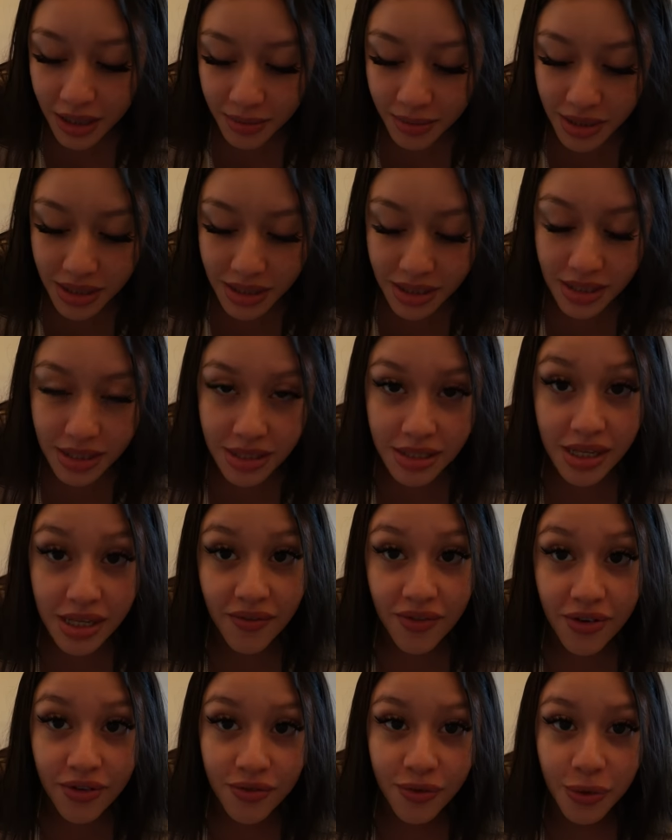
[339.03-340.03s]
Because it's
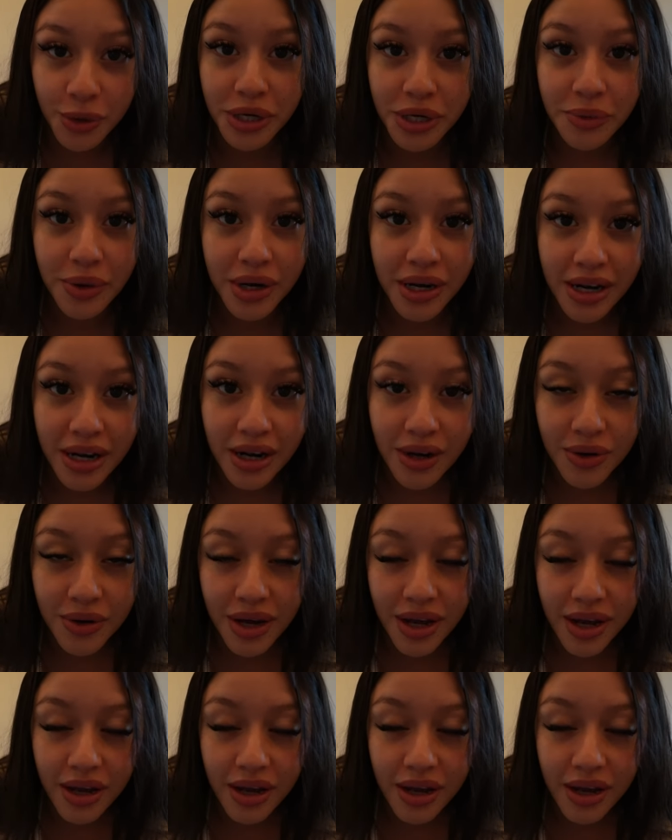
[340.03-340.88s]
7:40 right now,